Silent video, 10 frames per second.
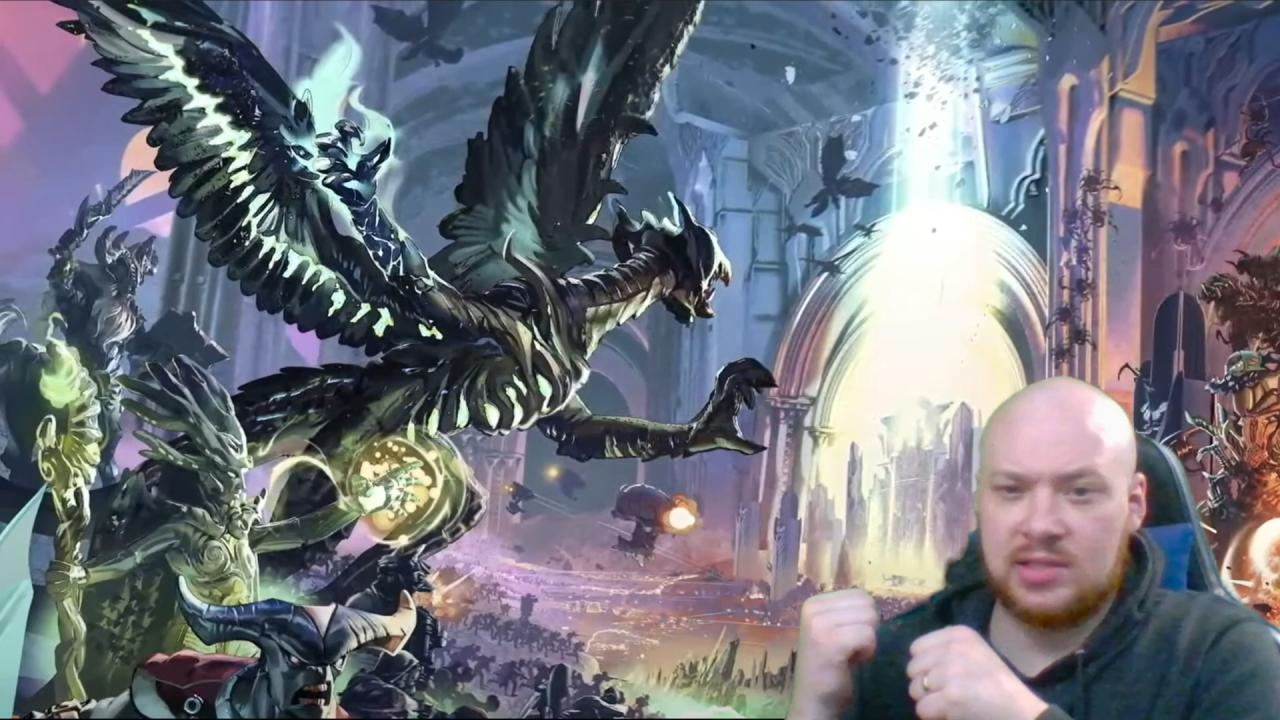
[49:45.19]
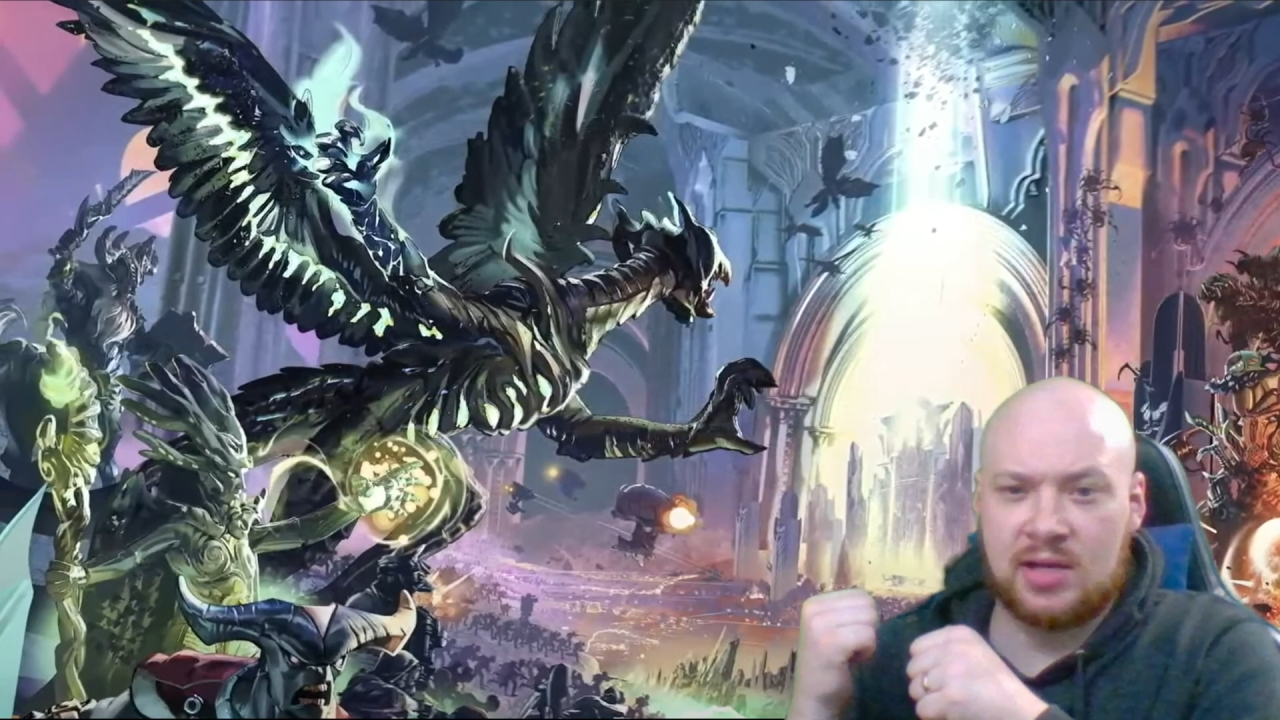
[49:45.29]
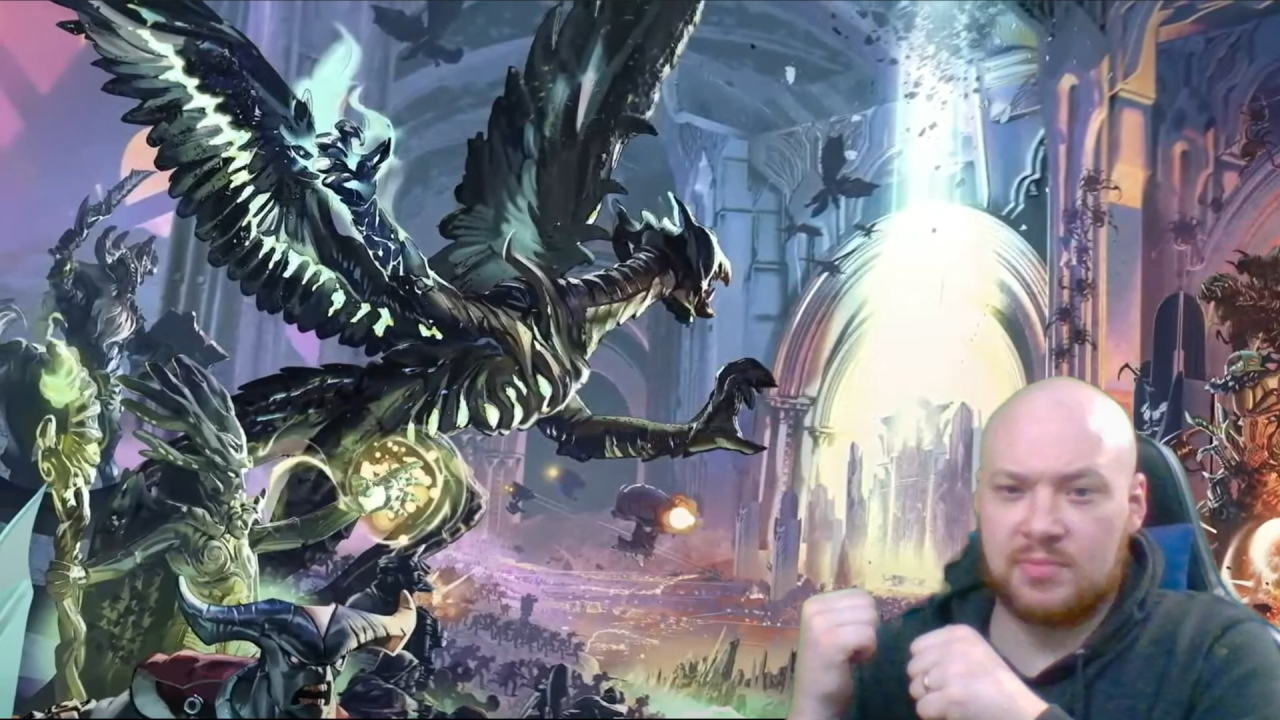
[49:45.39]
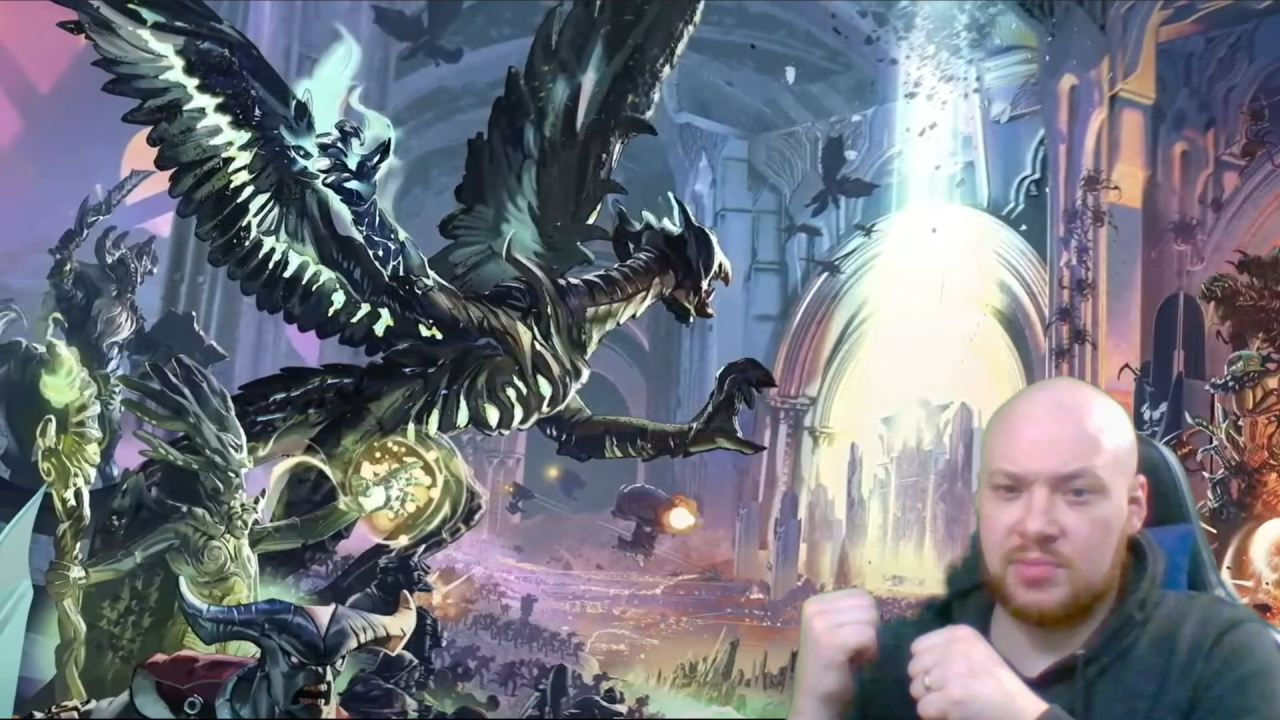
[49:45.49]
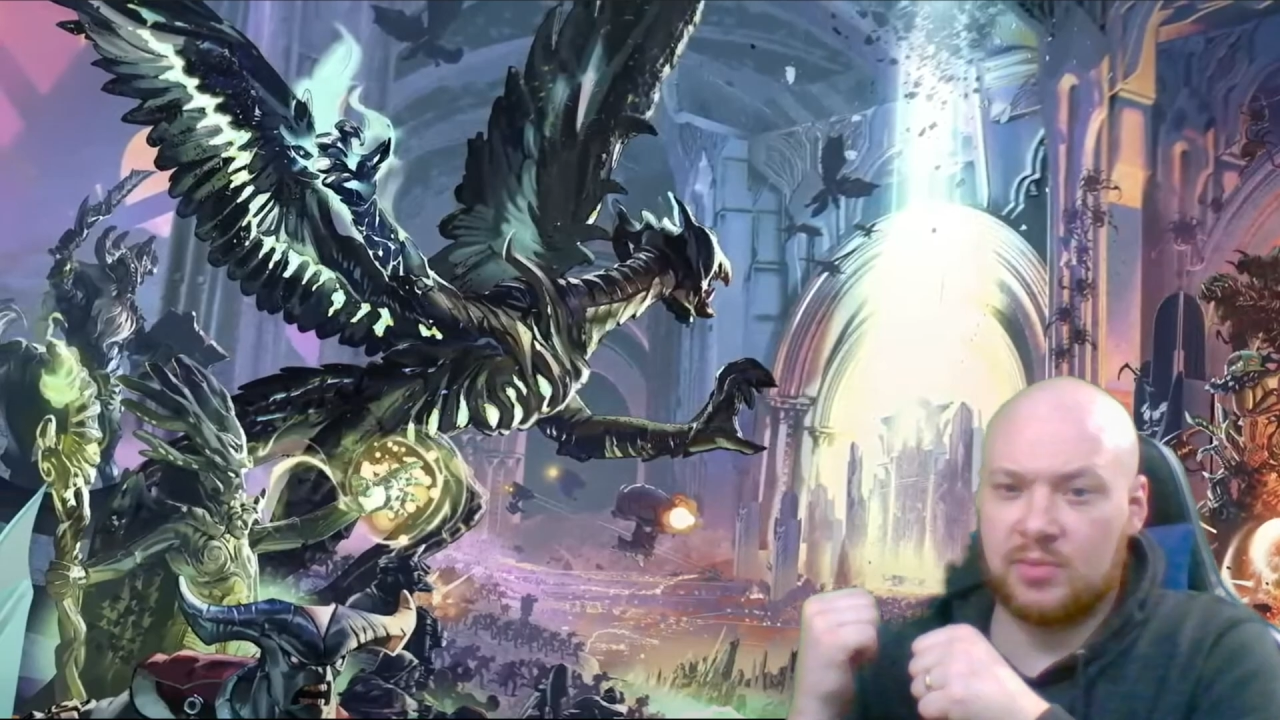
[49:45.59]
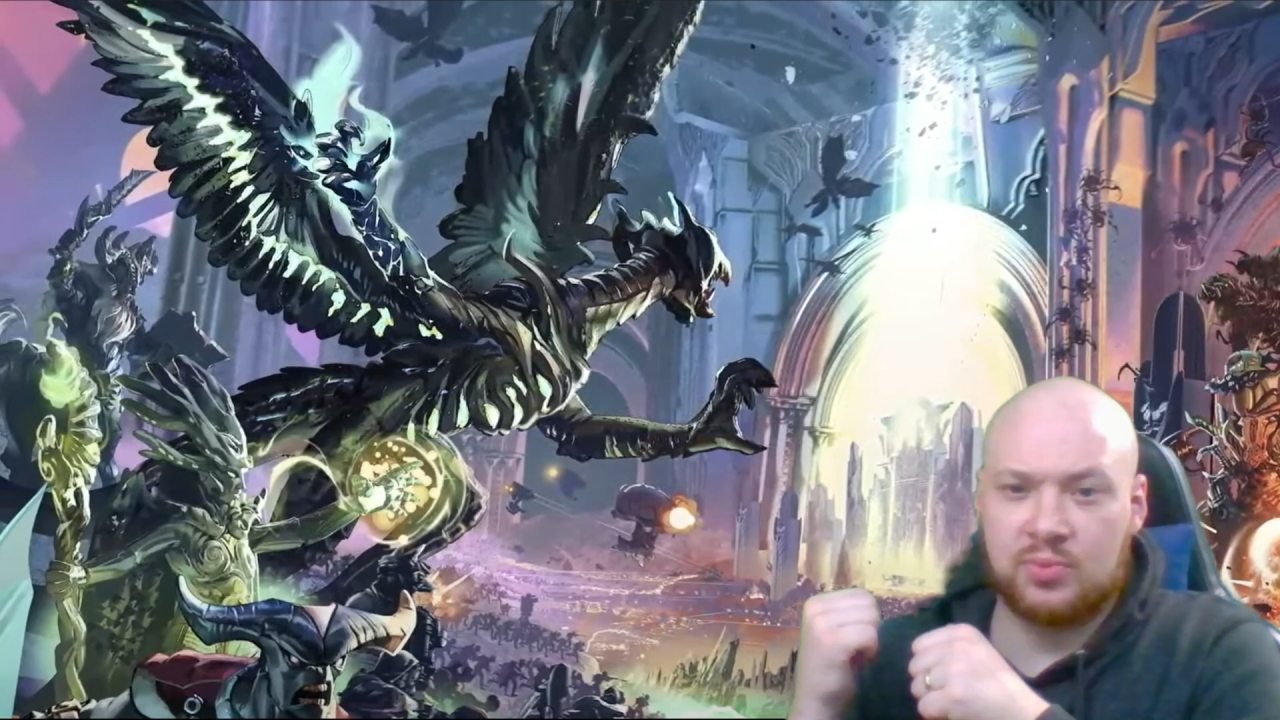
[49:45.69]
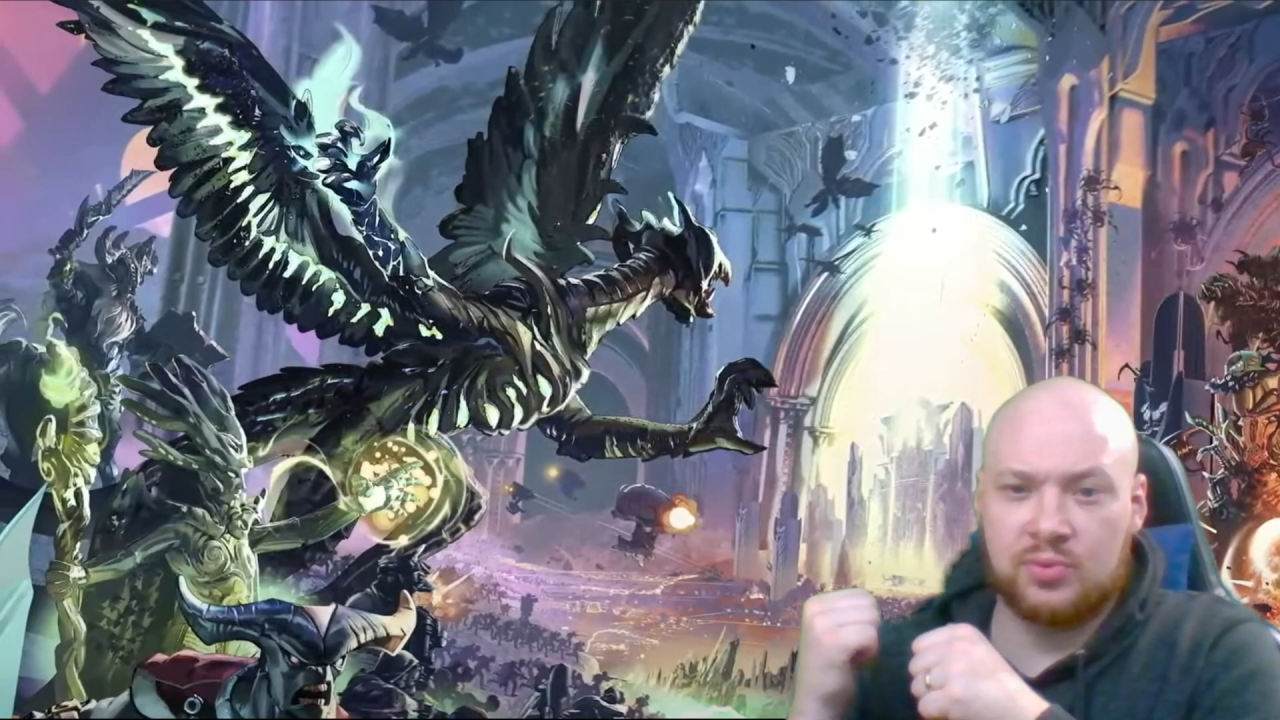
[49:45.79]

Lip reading: not being